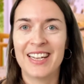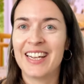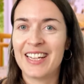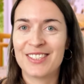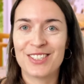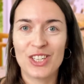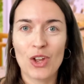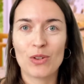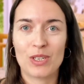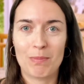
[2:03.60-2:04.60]
It's
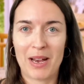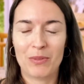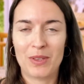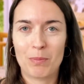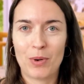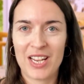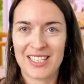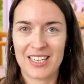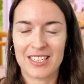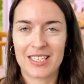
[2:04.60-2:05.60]
not about the
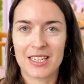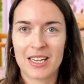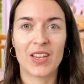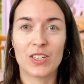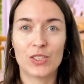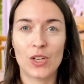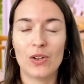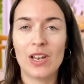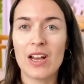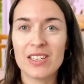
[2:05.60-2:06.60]
present. So
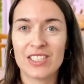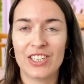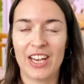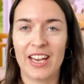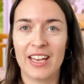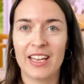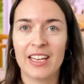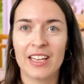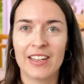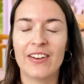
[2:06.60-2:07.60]
last year
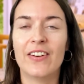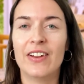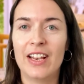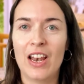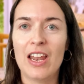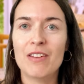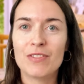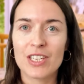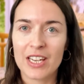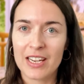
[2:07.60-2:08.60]
I
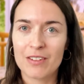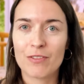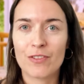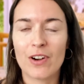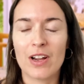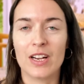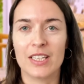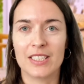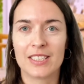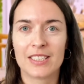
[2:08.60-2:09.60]
lived in
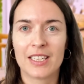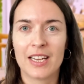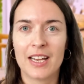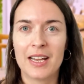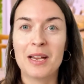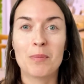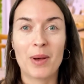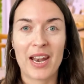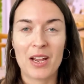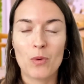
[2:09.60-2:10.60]
France, but
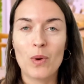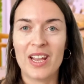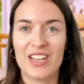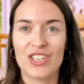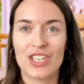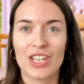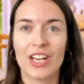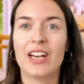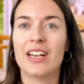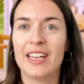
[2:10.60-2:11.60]
I wish
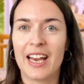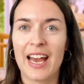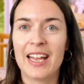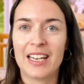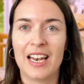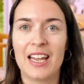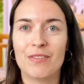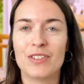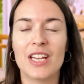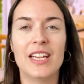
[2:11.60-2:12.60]
I had
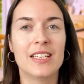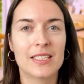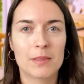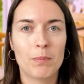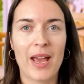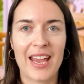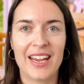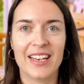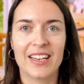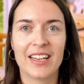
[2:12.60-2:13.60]
lived in Spain